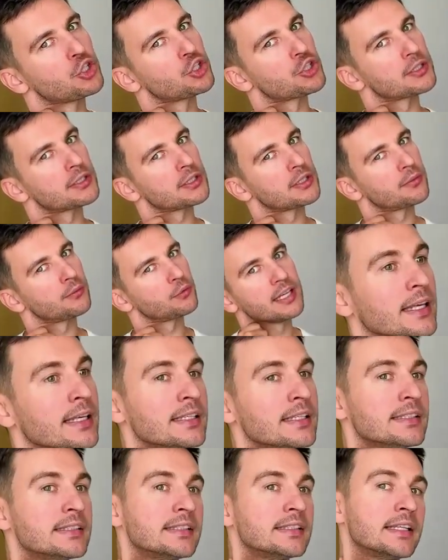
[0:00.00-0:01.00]
and then we
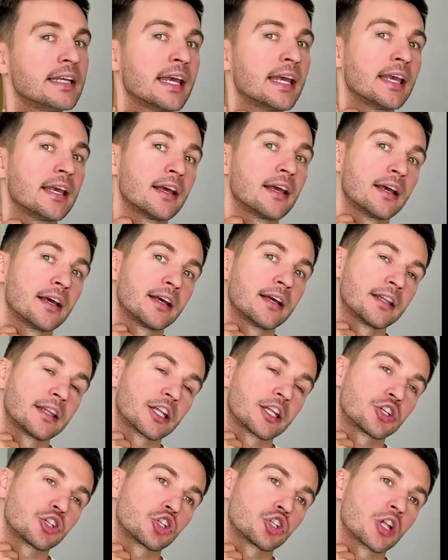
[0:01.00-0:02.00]
start working with it.
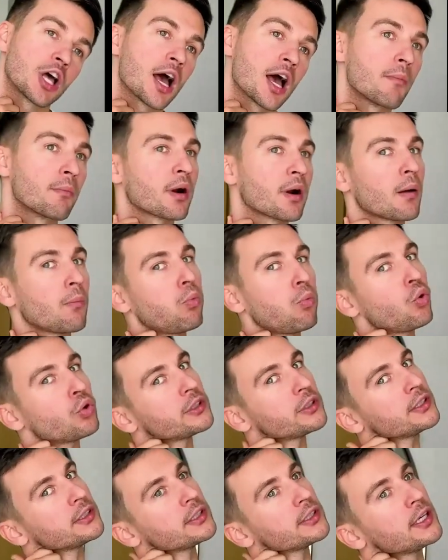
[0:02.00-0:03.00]
We begin
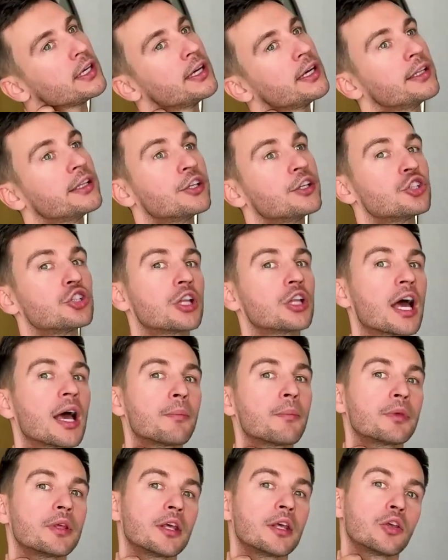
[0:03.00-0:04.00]
to stretch it,
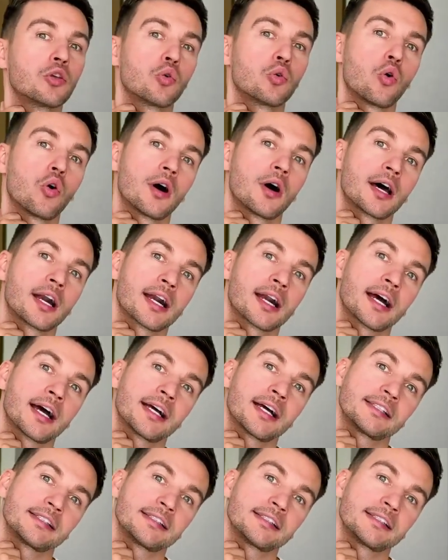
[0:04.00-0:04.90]
because it often